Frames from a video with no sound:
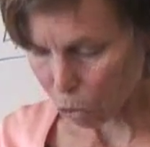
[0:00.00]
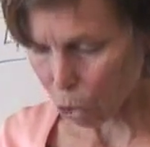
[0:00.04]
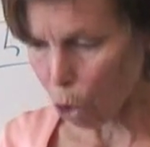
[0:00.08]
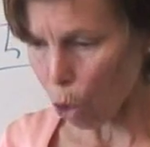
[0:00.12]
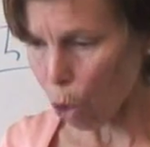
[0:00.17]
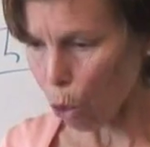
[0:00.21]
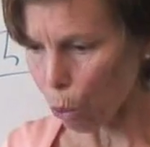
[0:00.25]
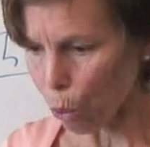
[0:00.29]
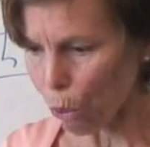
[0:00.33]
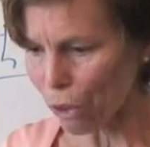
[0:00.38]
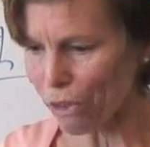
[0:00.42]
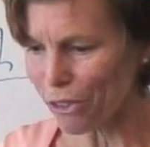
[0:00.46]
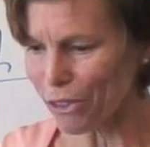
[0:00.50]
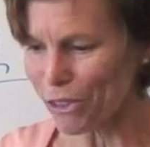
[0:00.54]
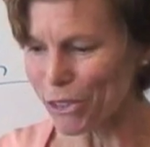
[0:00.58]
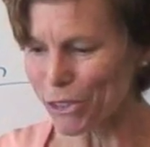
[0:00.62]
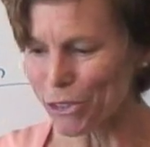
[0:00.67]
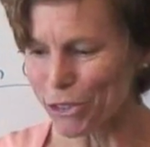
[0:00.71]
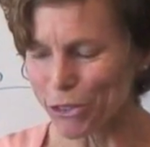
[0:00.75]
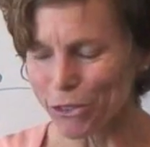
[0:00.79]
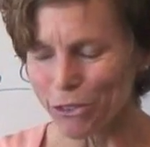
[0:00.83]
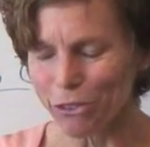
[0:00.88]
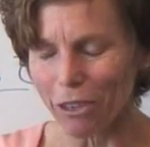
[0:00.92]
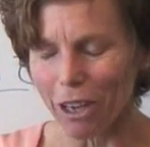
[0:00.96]
or one of
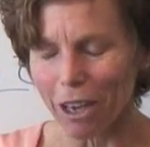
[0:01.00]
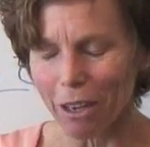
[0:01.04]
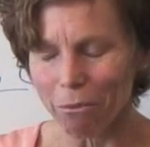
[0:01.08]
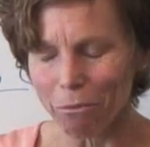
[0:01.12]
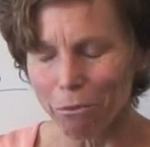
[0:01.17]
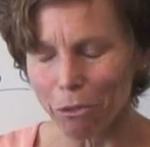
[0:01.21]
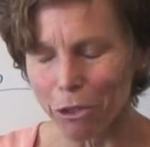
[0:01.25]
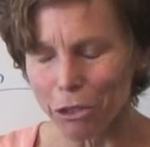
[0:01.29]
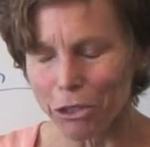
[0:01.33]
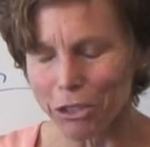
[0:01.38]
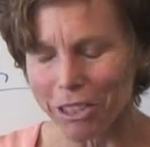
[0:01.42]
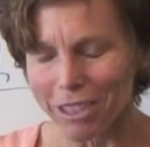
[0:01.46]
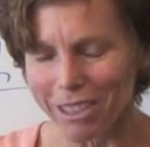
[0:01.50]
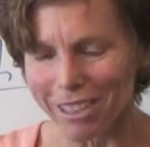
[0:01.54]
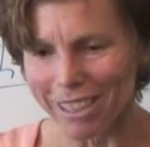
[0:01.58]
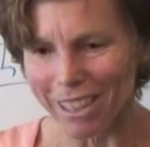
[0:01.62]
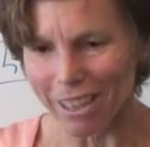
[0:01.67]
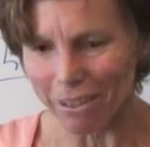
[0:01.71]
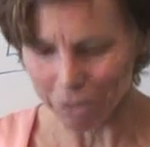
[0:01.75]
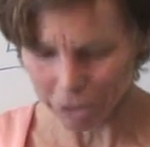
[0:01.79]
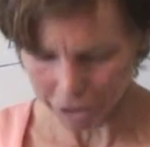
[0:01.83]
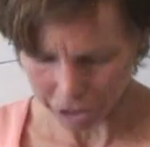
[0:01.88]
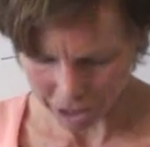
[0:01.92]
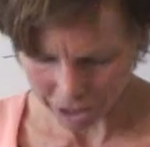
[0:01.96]
the first
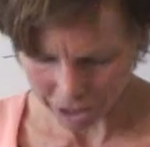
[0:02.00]
discovered